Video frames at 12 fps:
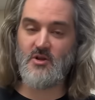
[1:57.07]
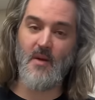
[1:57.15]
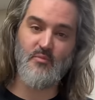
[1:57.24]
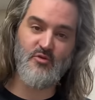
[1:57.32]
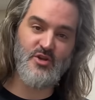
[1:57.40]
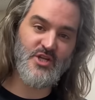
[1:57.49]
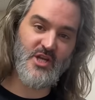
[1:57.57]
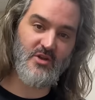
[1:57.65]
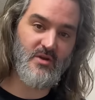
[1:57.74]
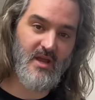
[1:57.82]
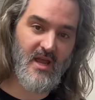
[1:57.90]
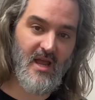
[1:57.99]
I appreciate
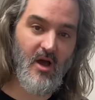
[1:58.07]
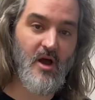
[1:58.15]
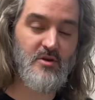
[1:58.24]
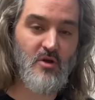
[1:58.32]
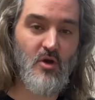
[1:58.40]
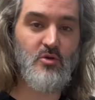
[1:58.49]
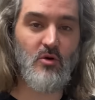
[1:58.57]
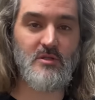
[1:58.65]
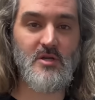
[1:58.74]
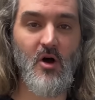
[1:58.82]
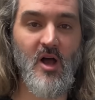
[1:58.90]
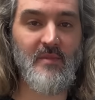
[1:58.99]
you here. I know your
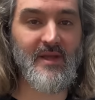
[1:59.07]
time